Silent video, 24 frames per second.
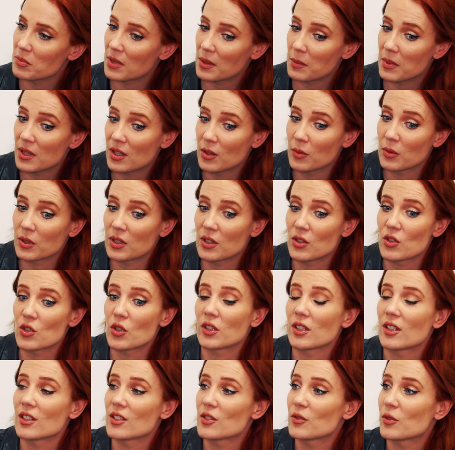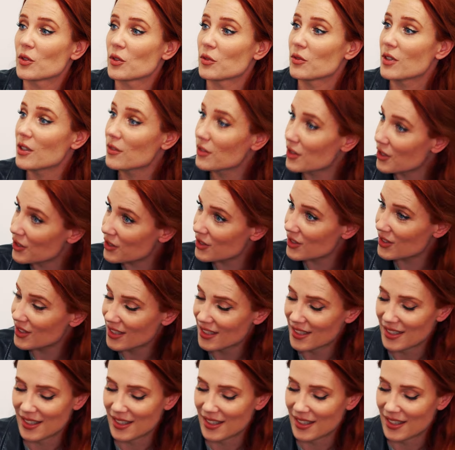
maybe they want to join us for Rivers.